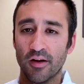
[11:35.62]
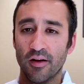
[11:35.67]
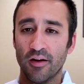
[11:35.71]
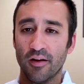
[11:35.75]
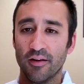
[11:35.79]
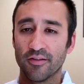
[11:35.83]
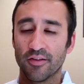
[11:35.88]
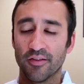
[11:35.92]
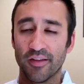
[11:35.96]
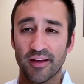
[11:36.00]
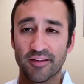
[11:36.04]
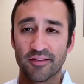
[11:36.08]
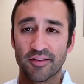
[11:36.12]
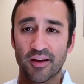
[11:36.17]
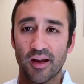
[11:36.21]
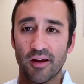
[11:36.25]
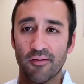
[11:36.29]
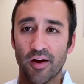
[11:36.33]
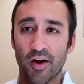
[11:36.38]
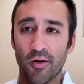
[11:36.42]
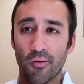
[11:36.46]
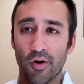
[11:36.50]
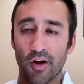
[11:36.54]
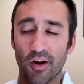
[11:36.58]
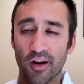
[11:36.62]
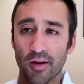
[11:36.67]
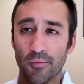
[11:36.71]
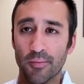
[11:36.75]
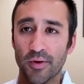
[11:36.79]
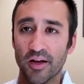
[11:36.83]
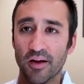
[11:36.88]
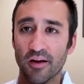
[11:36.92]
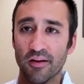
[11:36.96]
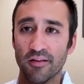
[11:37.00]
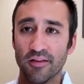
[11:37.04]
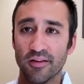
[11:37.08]
So that's kind of ironic,
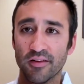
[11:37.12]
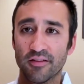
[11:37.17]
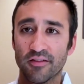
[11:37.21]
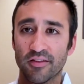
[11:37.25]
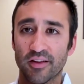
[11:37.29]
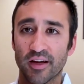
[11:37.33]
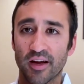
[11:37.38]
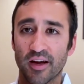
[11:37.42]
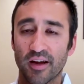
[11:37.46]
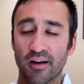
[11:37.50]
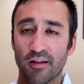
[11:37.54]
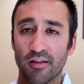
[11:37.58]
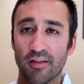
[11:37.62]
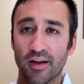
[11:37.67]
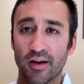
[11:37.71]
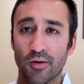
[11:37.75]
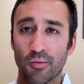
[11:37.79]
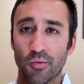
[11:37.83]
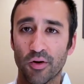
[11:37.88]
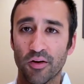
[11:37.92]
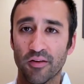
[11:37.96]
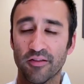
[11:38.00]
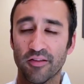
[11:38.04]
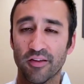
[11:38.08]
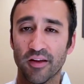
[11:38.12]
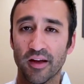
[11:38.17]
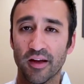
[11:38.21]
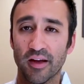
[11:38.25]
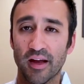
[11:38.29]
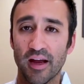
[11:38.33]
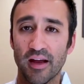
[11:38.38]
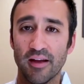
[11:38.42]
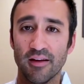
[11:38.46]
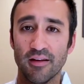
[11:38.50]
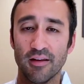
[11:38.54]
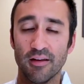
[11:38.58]
because it's the kind of thing where it's like,
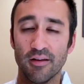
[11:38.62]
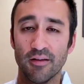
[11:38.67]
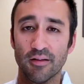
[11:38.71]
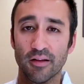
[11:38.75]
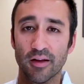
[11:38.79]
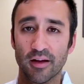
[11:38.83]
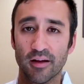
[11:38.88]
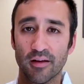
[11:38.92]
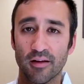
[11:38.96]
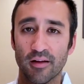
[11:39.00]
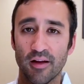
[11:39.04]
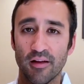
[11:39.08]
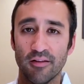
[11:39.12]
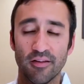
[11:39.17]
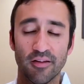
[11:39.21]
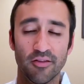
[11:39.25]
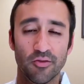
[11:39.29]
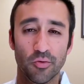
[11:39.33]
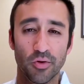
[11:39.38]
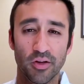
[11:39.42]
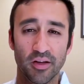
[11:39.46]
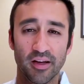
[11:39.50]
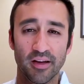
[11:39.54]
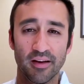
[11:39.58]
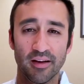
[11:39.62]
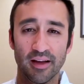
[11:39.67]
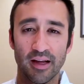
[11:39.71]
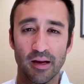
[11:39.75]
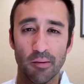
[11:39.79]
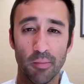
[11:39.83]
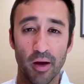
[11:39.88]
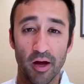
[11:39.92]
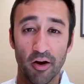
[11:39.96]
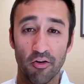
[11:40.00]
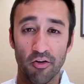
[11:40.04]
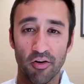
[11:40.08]
hey, is this really going to get
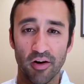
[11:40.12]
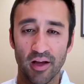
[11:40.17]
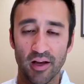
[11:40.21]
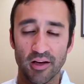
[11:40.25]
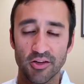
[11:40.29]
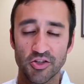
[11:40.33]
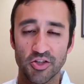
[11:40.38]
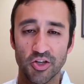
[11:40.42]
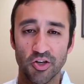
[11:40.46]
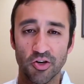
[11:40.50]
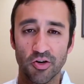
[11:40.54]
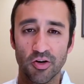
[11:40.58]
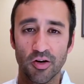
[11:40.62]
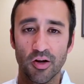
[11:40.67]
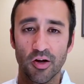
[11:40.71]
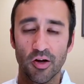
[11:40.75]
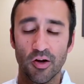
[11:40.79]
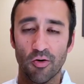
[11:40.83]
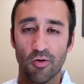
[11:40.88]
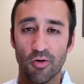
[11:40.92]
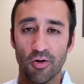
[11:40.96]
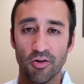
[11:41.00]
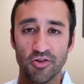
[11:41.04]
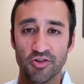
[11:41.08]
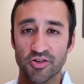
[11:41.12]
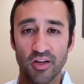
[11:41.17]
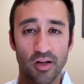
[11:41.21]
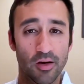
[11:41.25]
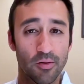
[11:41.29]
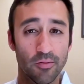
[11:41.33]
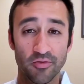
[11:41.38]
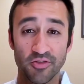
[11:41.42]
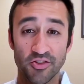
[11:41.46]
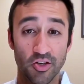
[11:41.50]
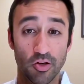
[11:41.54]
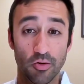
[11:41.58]
better next year? Or are you just going
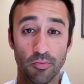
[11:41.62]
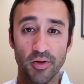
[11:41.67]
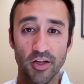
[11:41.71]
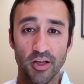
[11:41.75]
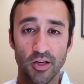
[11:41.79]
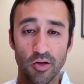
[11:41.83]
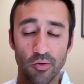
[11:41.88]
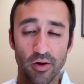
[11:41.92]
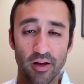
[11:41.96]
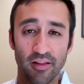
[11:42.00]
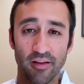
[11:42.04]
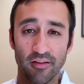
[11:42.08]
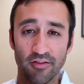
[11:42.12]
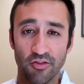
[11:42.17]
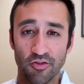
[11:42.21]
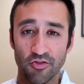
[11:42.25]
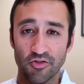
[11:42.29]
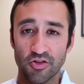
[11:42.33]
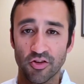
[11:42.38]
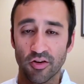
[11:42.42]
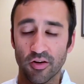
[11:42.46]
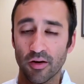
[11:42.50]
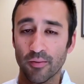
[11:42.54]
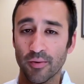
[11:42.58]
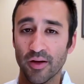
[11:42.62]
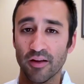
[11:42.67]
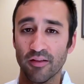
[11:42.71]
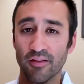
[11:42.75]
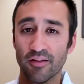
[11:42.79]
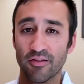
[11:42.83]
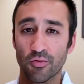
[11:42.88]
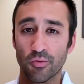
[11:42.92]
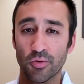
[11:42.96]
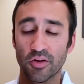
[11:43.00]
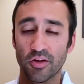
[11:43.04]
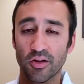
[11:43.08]
to still be doing this? You're still going to be in
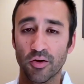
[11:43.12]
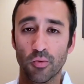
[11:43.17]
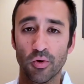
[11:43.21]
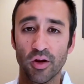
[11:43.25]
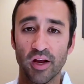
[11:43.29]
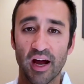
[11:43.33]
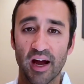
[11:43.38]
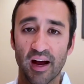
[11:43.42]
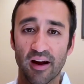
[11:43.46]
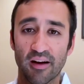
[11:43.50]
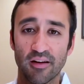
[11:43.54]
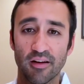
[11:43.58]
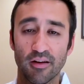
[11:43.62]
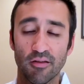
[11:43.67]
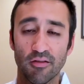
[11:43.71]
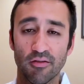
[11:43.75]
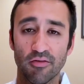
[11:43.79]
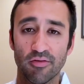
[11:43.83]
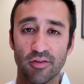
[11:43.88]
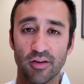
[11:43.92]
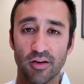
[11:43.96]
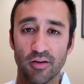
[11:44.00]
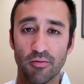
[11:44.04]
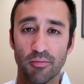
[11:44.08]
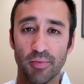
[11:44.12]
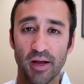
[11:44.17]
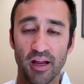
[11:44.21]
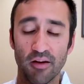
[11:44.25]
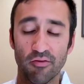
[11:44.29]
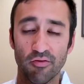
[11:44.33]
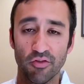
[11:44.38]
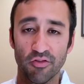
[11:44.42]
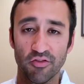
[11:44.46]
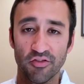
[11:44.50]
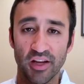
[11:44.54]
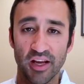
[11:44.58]
this really reactive,
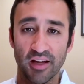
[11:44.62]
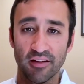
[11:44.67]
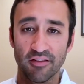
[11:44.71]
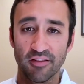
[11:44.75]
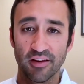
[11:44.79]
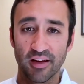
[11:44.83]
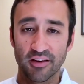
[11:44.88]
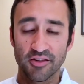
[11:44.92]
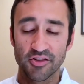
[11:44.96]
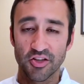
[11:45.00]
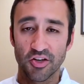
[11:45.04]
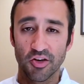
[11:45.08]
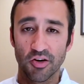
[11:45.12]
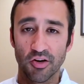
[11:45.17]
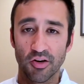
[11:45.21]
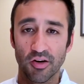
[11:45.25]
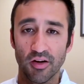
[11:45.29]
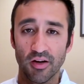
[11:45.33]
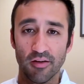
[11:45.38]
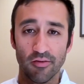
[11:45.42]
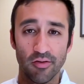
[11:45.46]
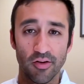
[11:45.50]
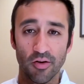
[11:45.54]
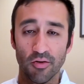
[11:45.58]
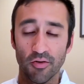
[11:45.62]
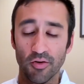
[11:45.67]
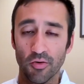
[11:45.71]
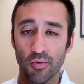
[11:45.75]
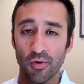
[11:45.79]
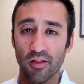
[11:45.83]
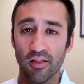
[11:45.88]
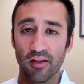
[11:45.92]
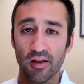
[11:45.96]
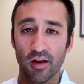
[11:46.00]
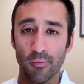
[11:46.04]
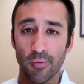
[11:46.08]
painful stance next year if you don't do
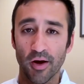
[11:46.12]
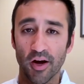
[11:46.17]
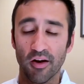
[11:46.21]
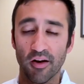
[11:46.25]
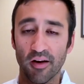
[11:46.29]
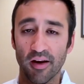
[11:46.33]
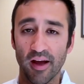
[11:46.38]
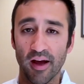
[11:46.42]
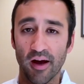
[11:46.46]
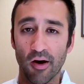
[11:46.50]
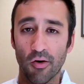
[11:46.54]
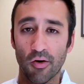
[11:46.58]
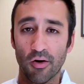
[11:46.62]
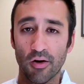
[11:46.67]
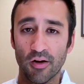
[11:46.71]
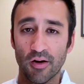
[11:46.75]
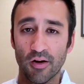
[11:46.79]
anything about it now.